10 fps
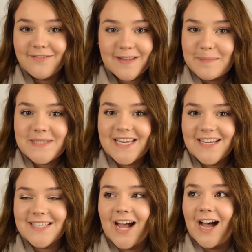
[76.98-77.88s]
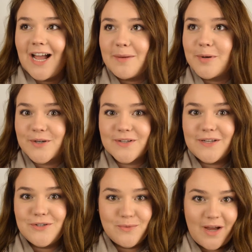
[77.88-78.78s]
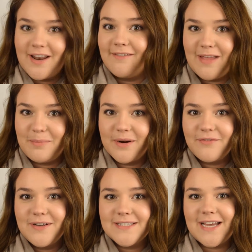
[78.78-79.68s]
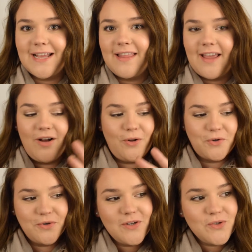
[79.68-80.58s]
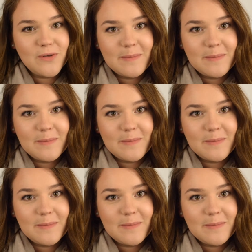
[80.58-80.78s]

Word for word: lipsticks, I personally do not have that preference. I like all drugstore